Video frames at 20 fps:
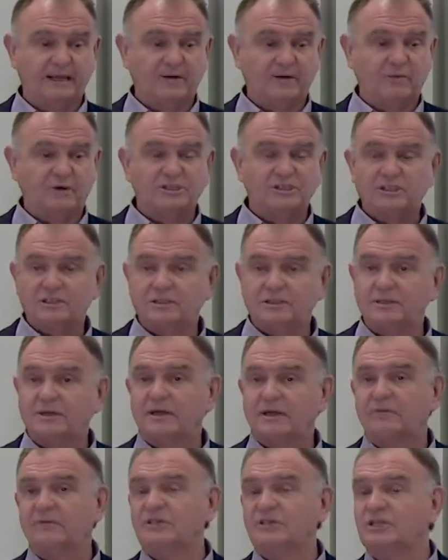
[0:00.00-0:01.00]
which has
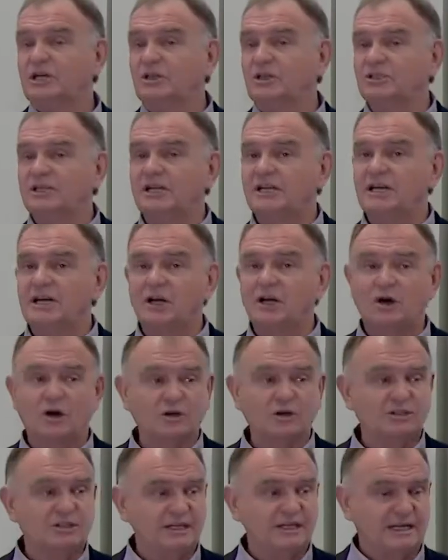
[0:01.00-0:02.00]
resulted in a
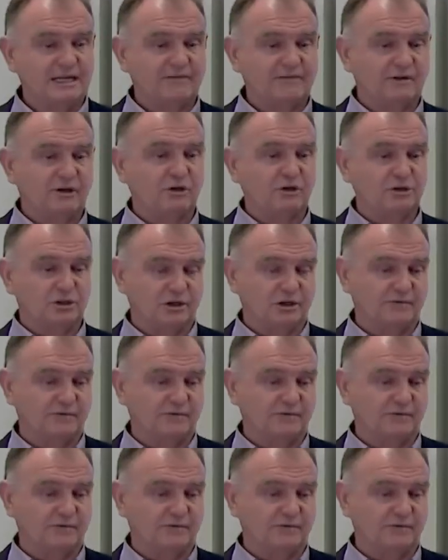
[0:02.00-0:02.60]
constant evolution